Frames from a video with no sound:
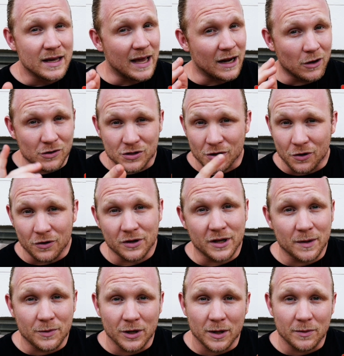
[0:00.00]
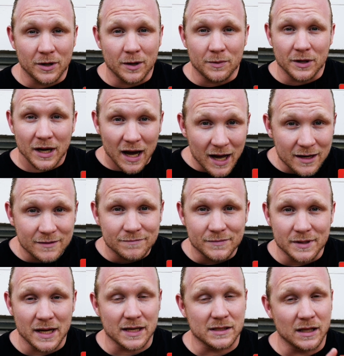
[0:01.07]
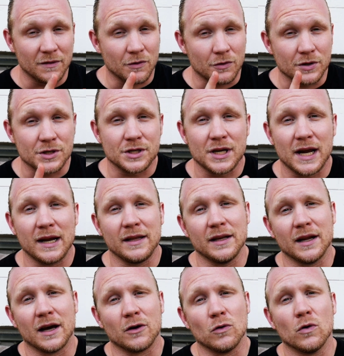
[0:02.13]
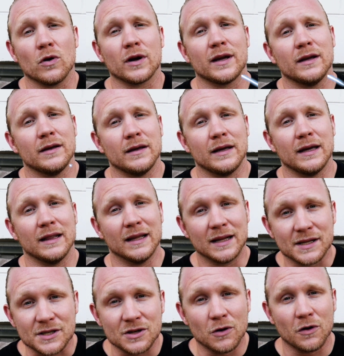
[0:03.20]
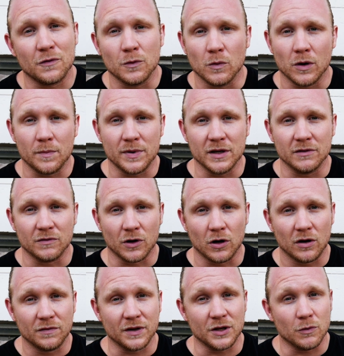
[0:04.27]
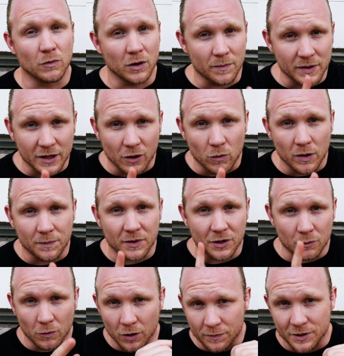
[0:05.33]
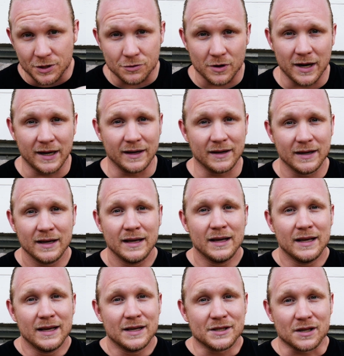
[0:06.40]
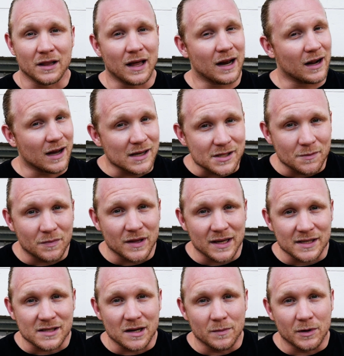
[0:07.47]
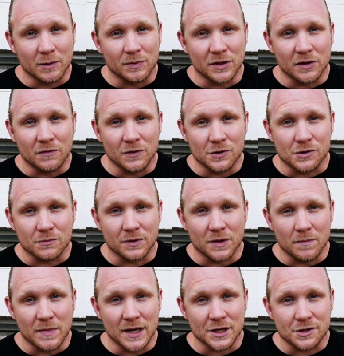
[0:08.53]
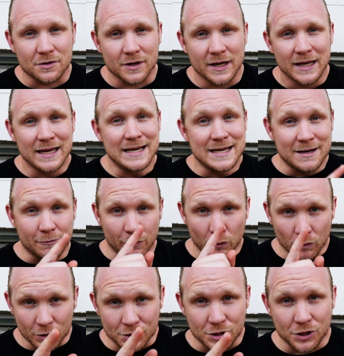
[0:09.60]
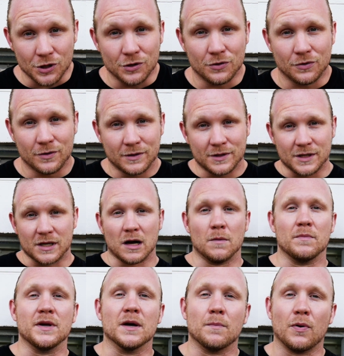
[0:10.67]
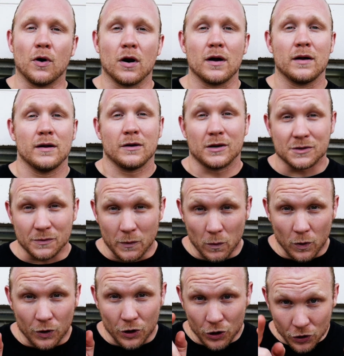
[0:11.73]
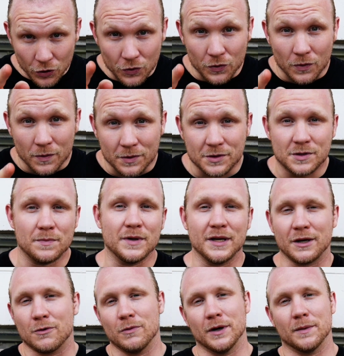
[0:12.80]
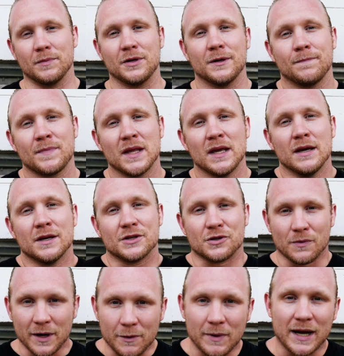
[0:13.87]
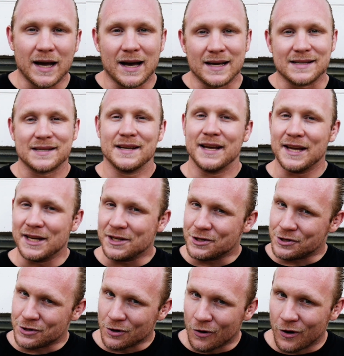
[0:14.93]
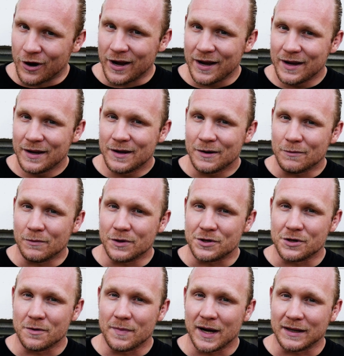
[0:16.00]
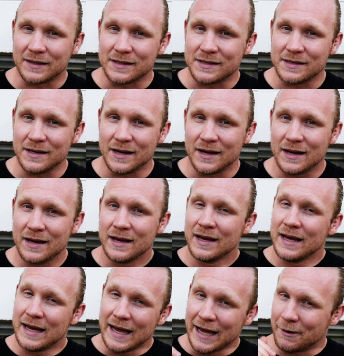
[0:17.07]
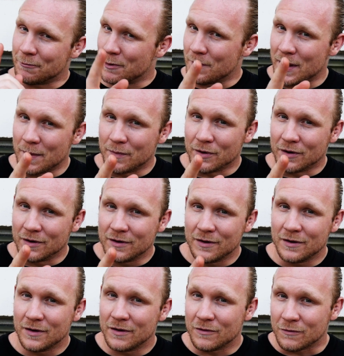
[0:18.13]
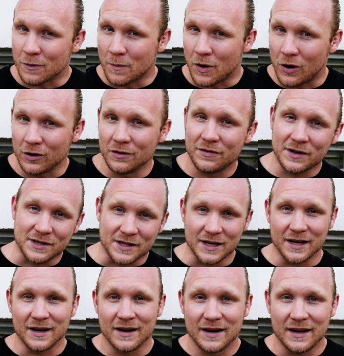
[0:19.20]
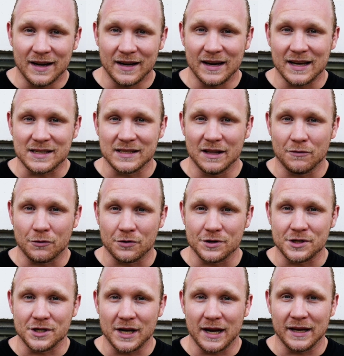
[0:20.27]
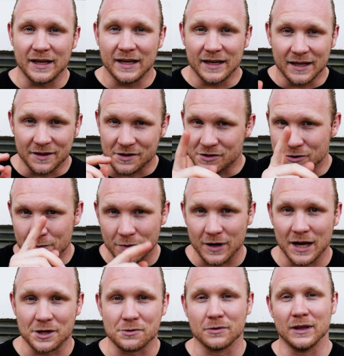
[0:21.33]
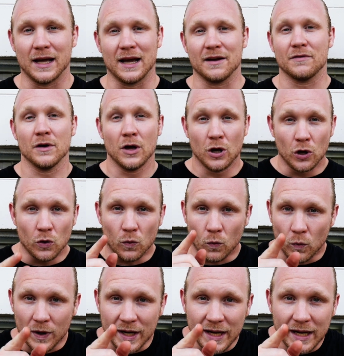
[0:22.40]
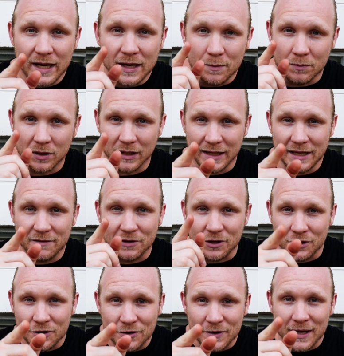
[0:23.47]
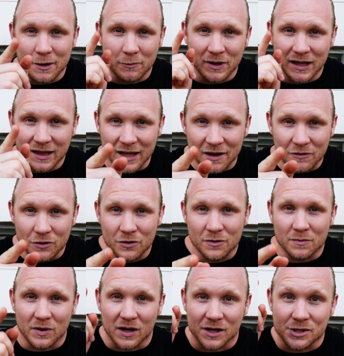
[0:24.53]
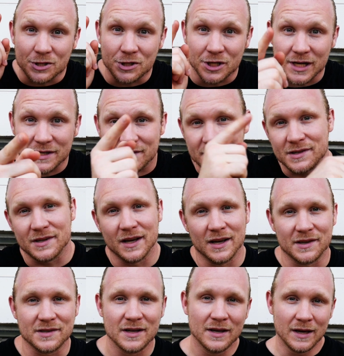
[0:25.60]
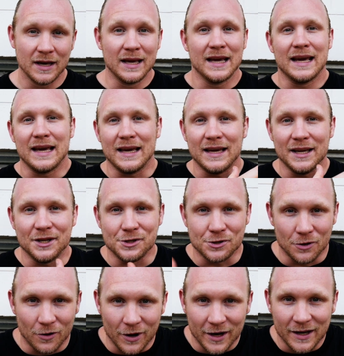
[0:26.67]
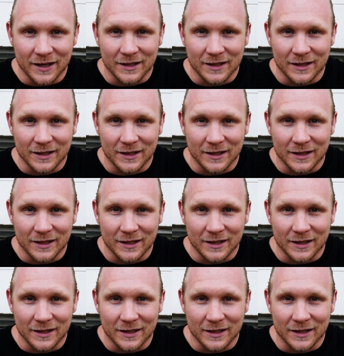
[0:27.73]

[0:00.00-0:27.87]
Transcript: and also go to www.nextlevelchristianity.org and let us know if you want to be involved and you want to be equipped and you want to be trained. There's a lot of awesome things coming up in the future with the ministry, and we want you to come be a part because we want you to be equipped. So anyway, guys, enjoy what you're about to see, and remember, from all of us here at Next Level Christianity and The Supernatural Life, we believe in you and we love you because Jesus does. Enjoy.